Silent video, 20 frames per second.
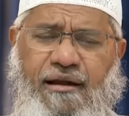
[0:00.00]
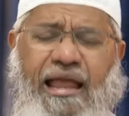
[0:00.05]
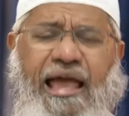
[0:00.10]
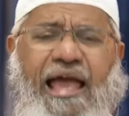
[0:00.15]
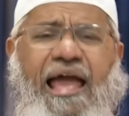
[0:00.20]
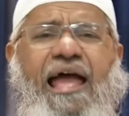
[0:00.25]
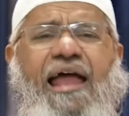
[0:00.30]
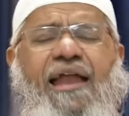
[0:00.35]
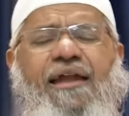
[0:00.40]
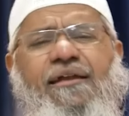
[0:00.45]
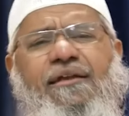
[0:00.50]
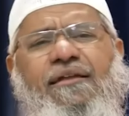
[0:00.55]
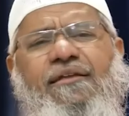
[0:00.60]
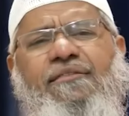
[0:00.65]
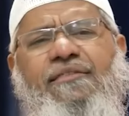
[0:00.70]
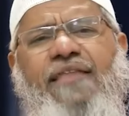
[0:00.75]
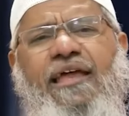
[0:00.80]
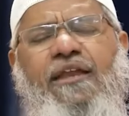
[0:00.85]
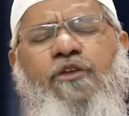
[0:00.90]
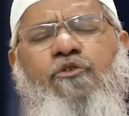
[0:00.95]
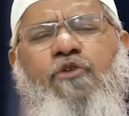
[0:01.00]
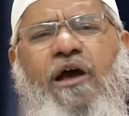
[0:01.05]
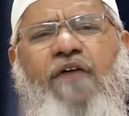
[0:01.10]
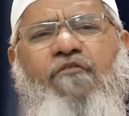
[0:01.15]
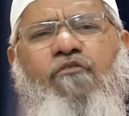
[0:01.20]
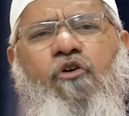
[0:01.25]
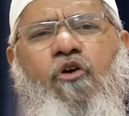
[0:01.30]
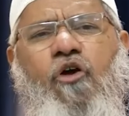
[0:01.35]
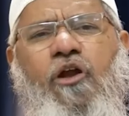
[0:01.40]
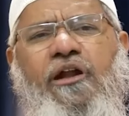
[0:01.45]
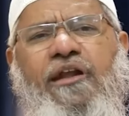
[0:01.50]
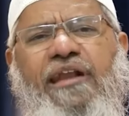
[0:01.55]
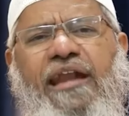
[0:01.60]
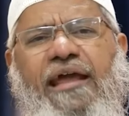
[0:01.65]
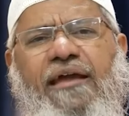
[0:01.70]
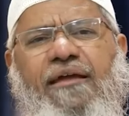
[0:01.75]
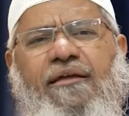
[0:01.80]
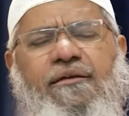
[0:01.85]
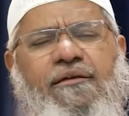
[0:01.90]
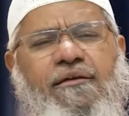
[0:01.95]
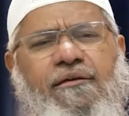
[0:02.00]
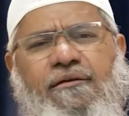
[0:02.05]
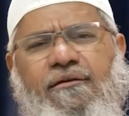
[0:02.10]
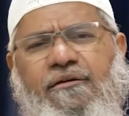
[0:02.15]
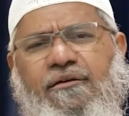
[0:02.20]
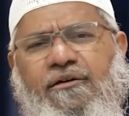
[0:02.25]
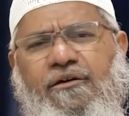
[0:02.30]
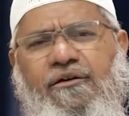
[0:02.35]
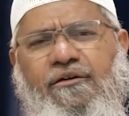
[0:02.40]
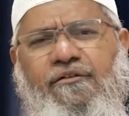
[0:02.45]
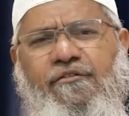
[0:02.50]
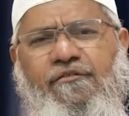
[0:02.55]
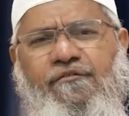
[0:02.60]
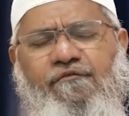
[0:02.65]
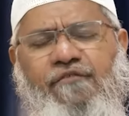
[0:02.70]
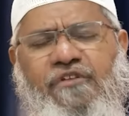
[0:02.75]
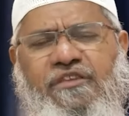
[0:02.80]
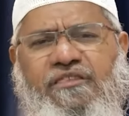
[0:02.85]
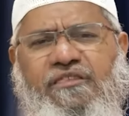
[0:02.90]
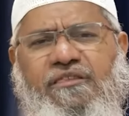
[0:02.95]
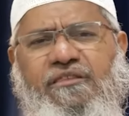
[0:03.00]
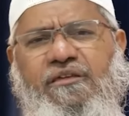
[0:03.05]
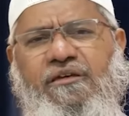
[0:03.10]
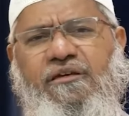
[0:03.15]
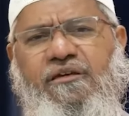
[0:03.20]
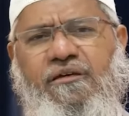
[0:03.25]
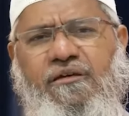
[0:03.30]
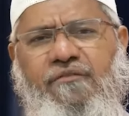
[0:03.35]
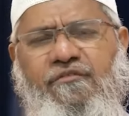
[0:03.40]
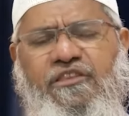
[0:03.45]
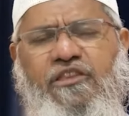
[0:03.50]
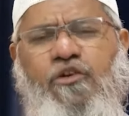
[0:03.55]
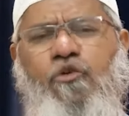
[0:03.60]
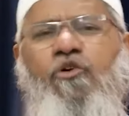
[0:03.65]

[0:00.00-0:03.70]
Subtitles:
and then you have a contract with the